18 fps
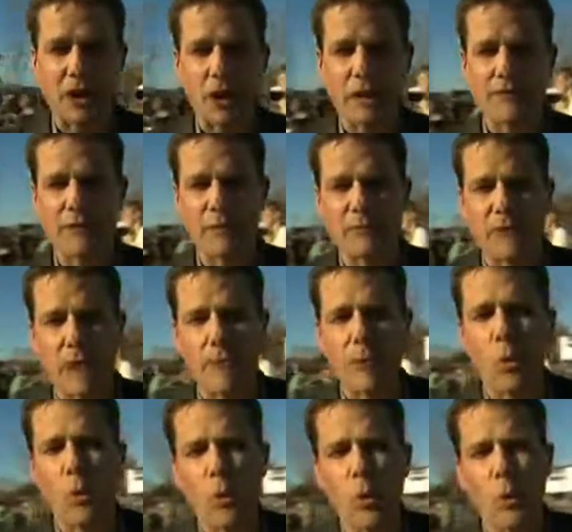A lot of them
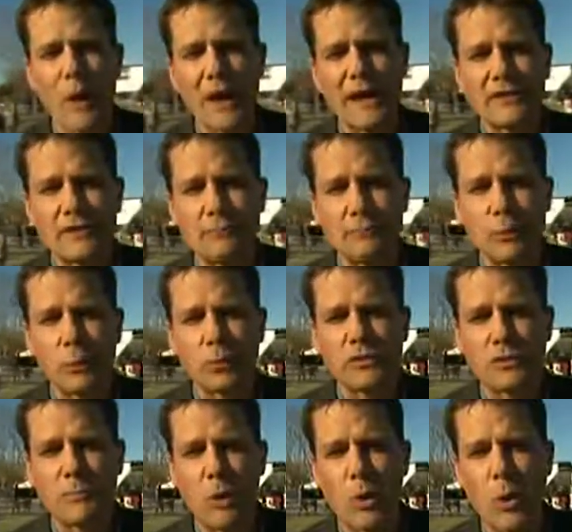come all the way to
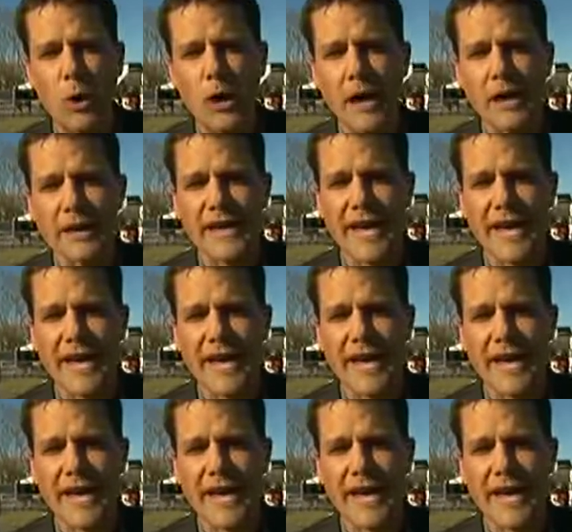Baltimore.